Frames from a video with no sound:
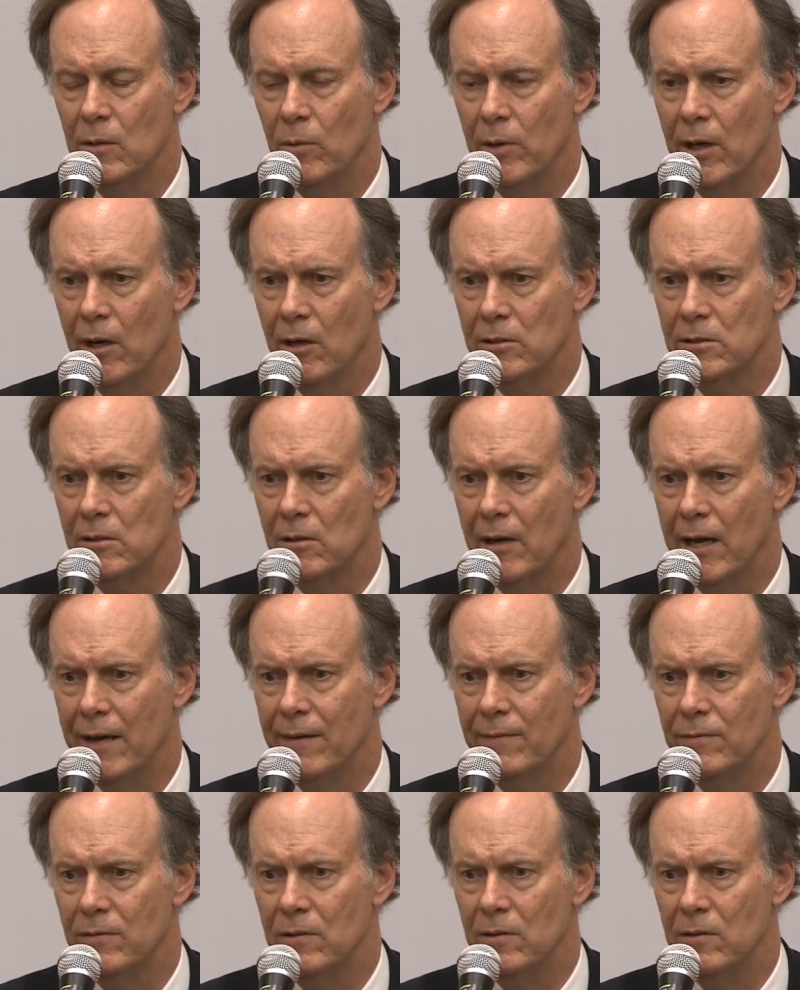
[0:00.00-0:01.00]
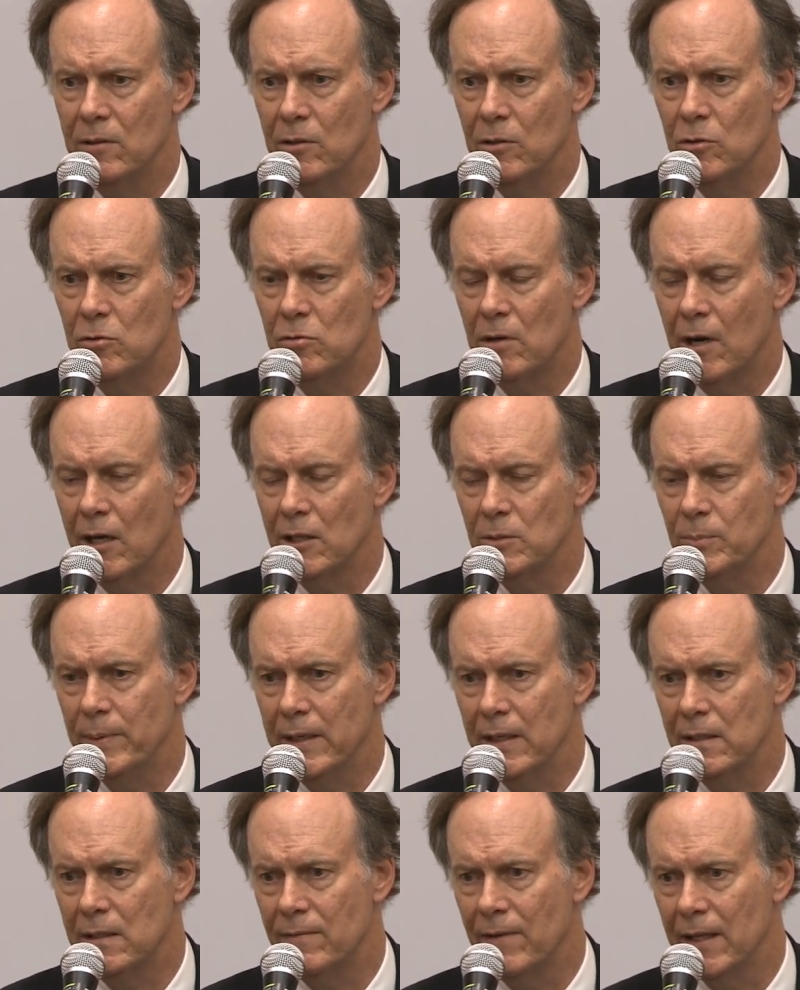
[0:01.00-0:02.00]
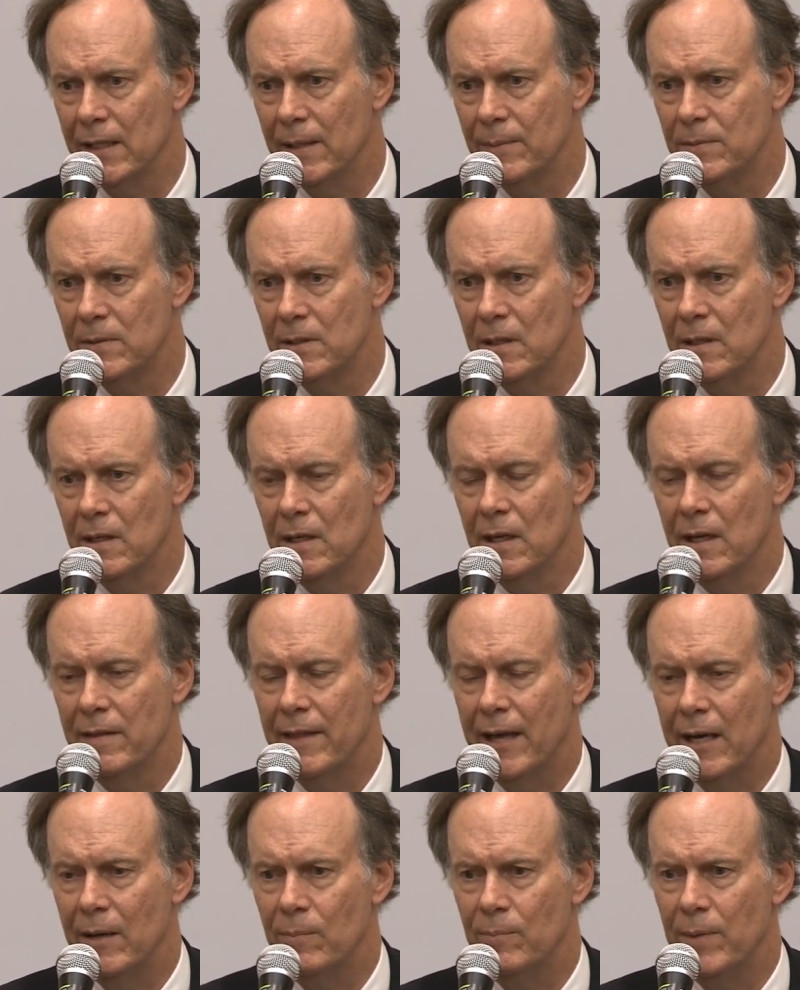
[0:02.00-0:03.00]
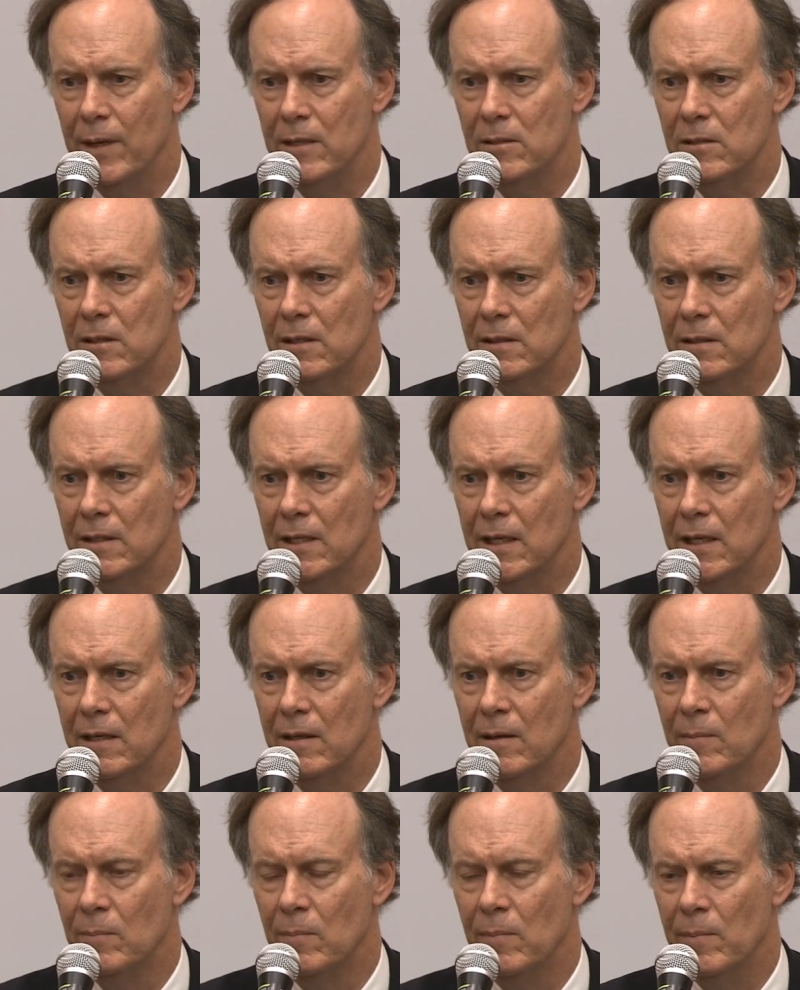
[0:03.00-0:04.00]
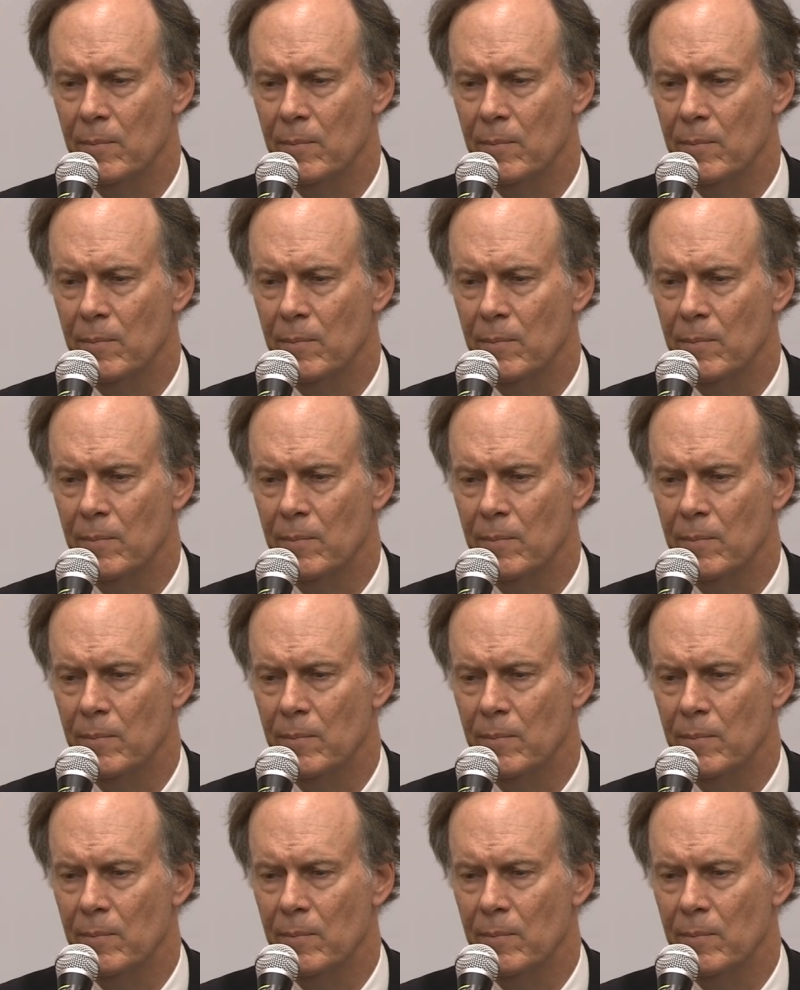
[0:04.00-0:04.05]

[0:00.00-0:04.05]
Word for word: we also have new drugs being developed that basically